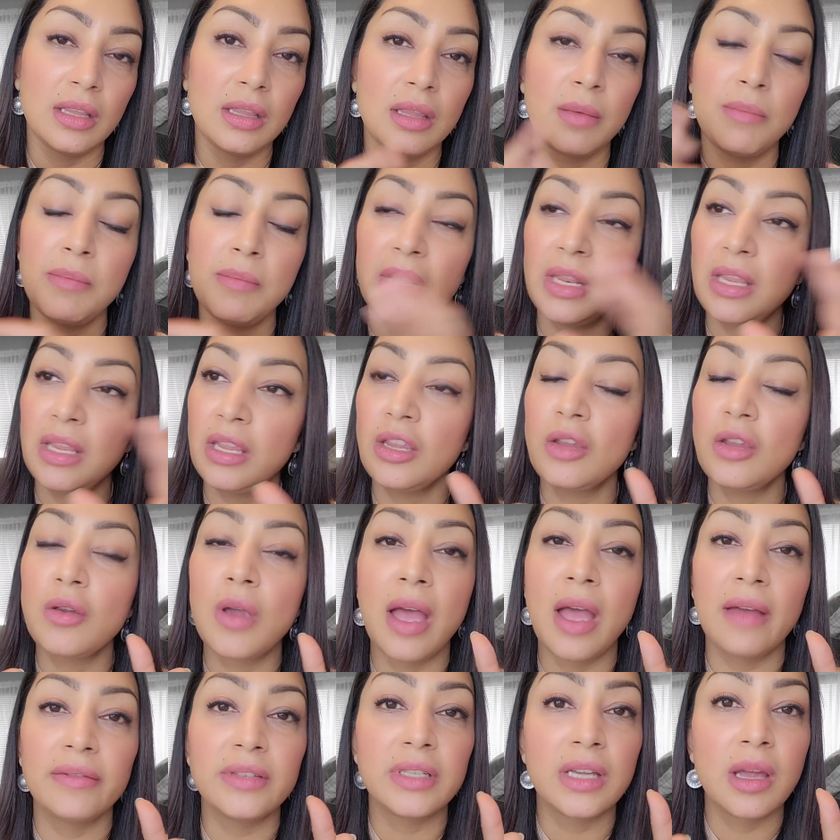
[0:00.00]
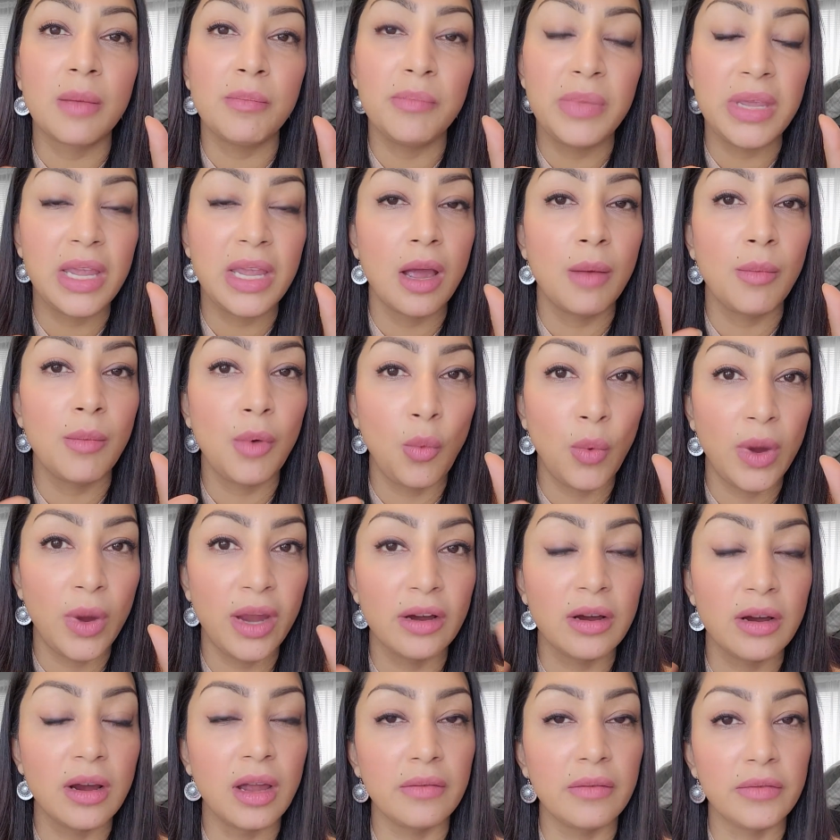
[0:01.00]
the minute you have to come, become
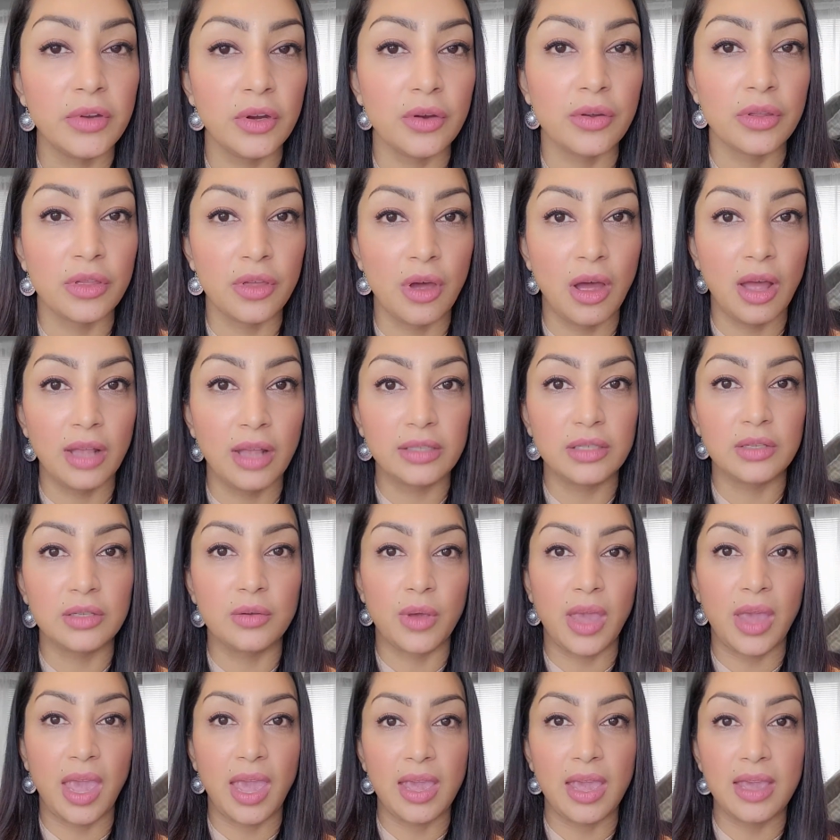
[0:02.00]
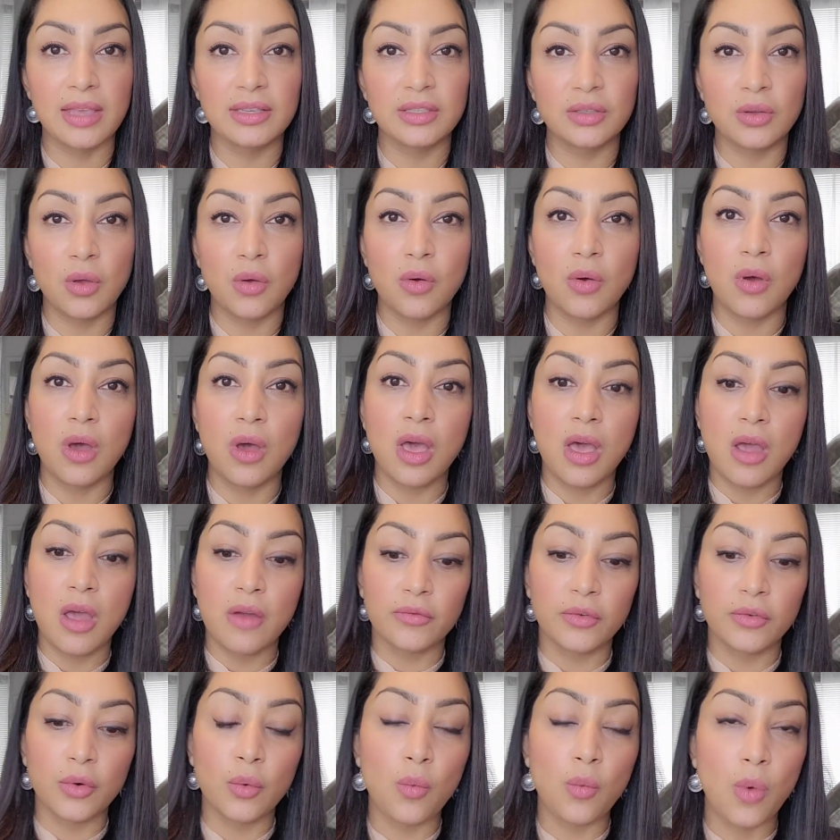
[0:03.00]
aware of your thoughts, okay? So
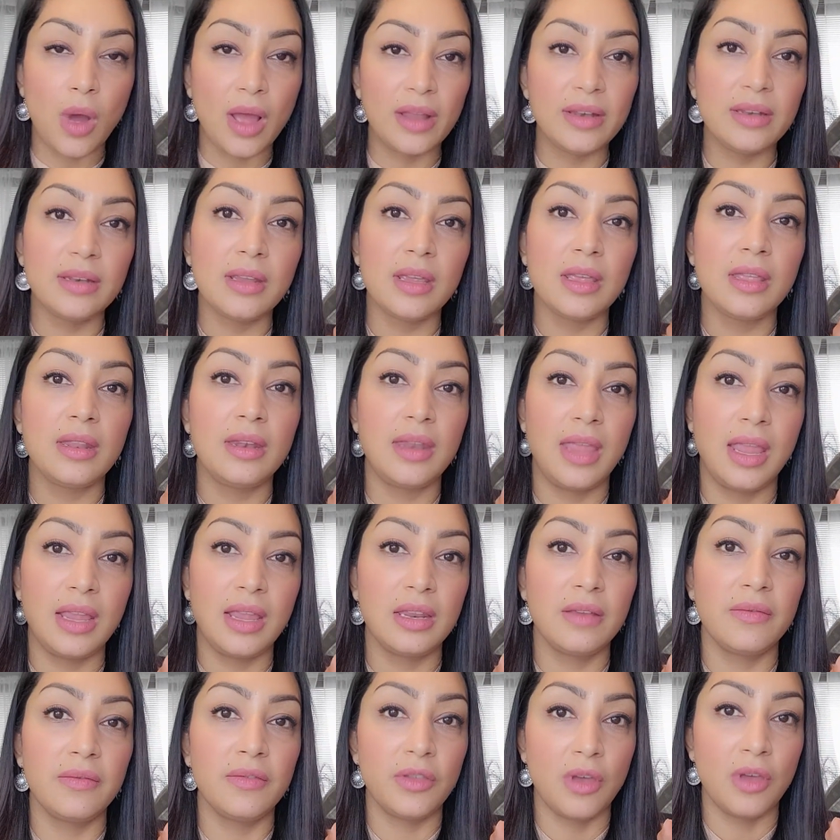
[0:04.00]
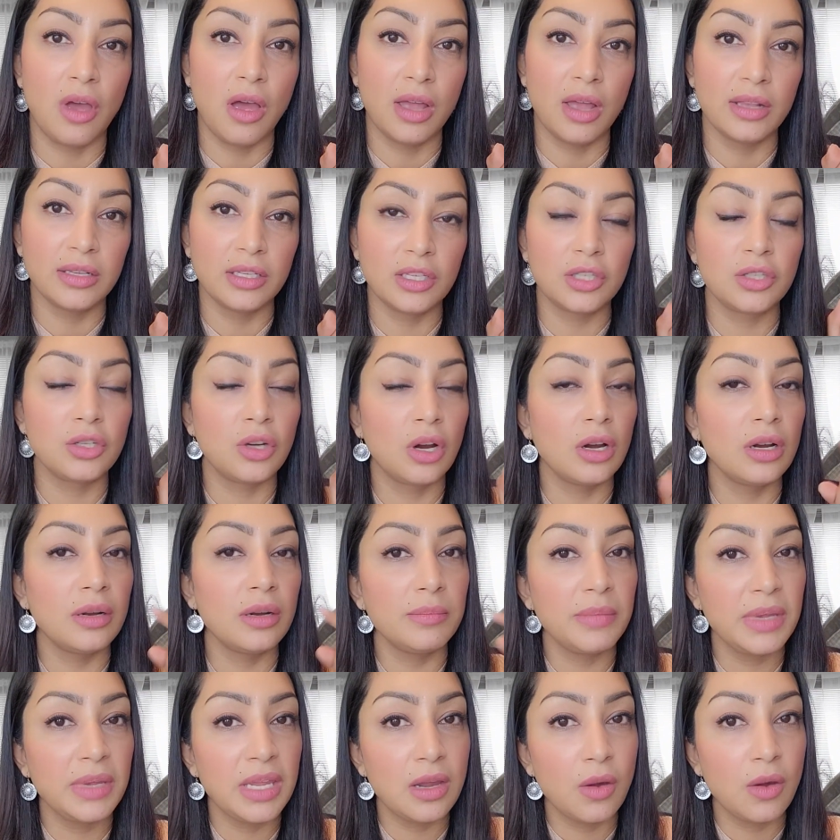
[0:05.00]
for one negative thought,
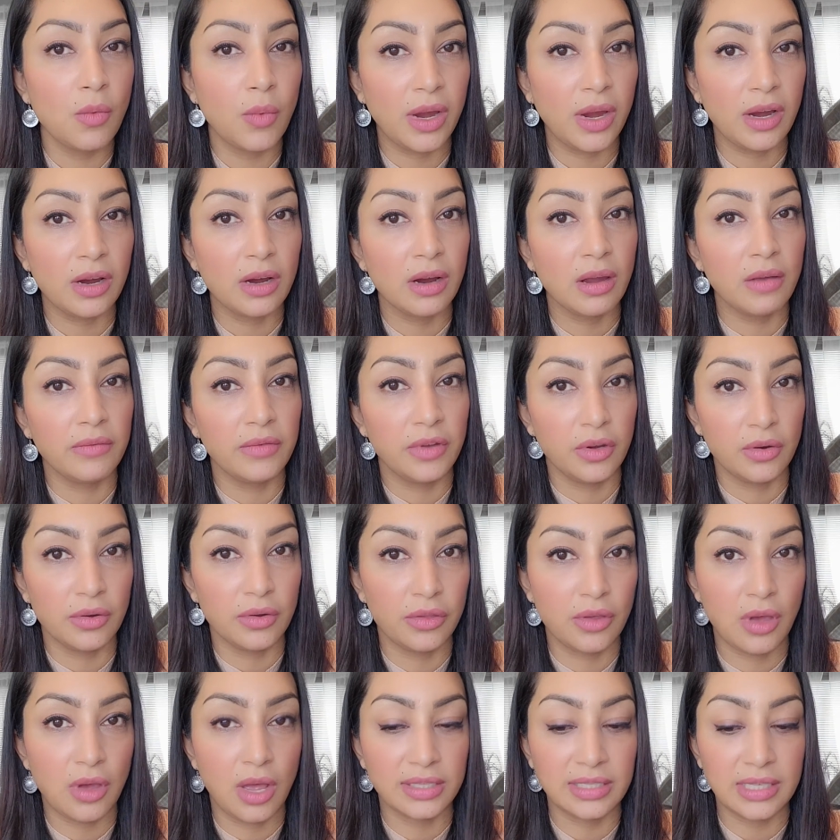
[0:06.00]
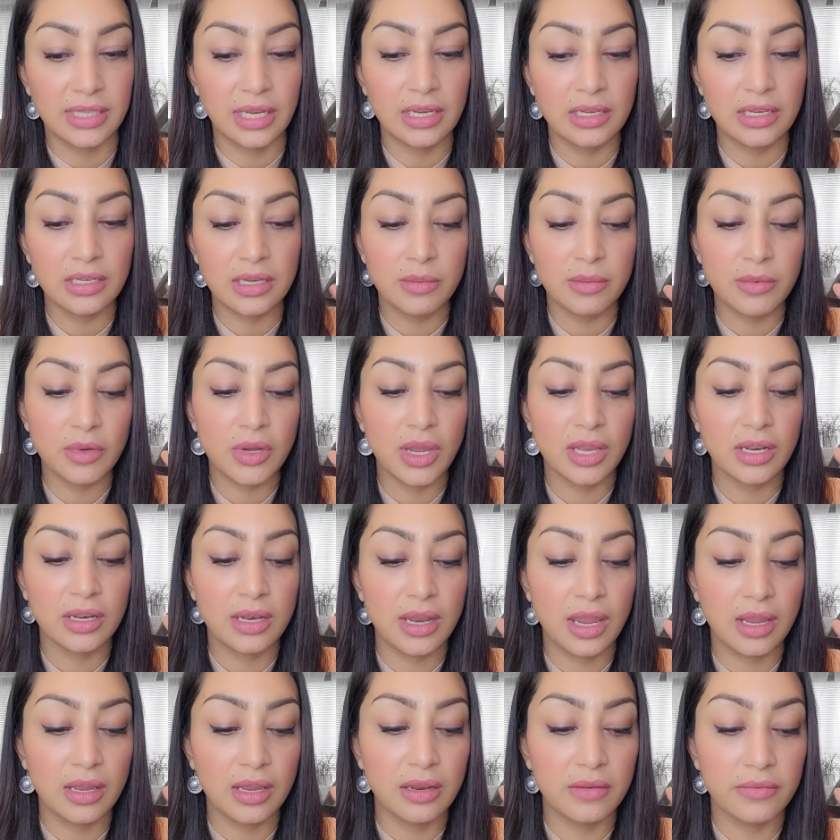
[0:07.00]
start being aware of your thoughts. Anytime you get a
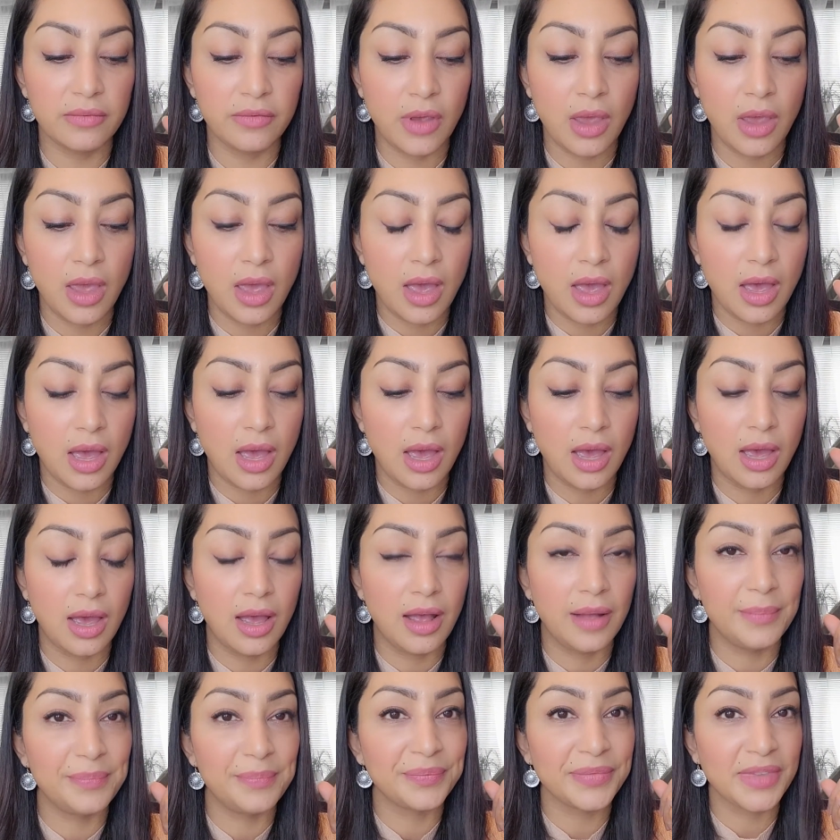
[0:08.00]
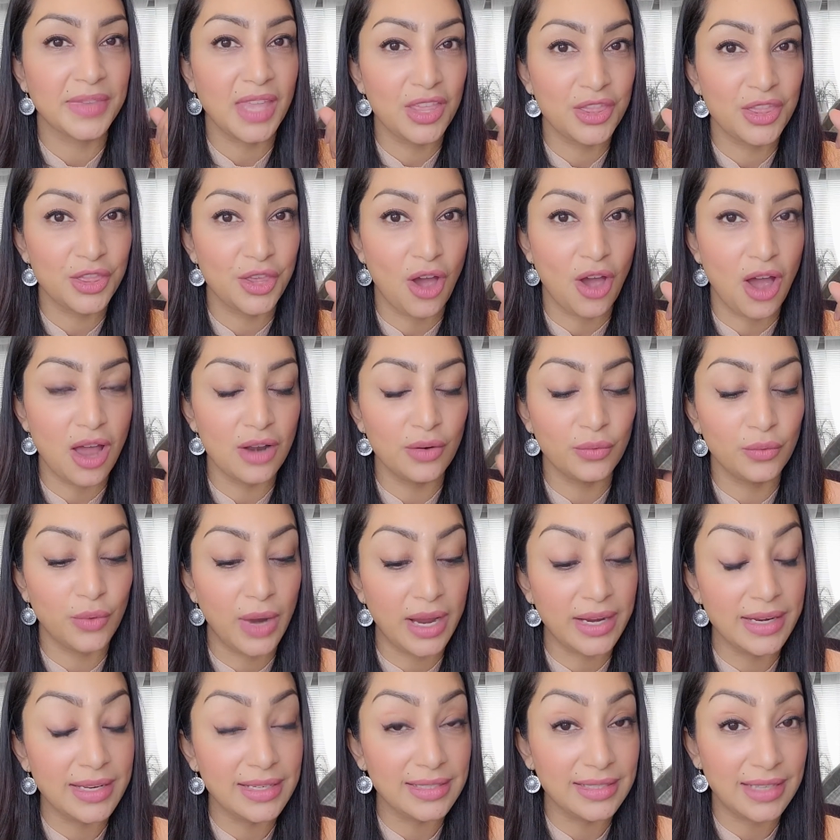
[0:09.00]
negative um, thought,
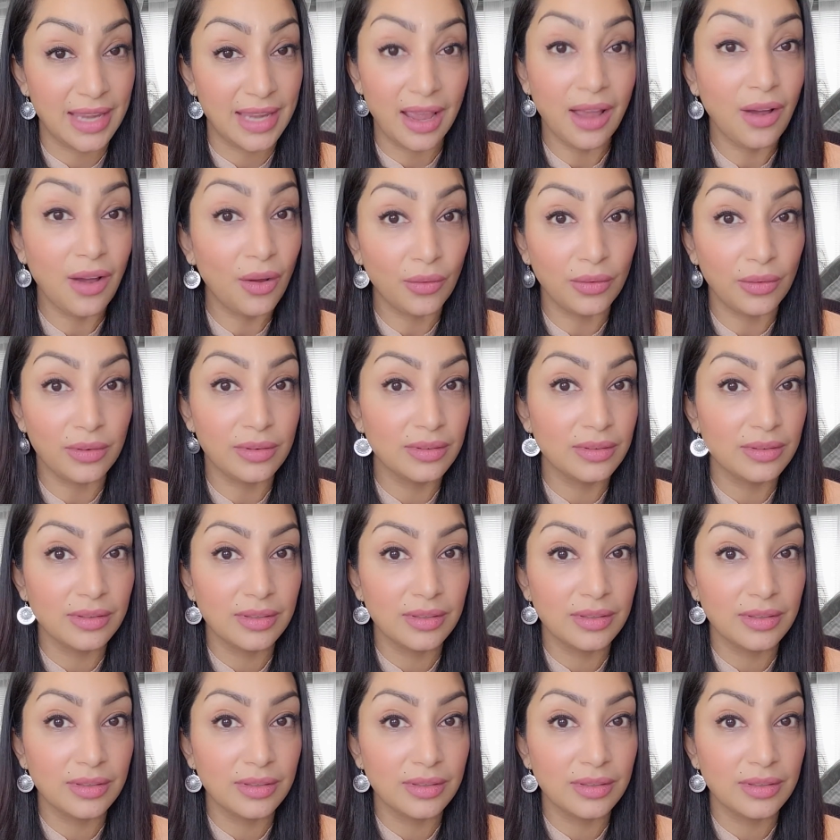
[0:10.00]
write it down.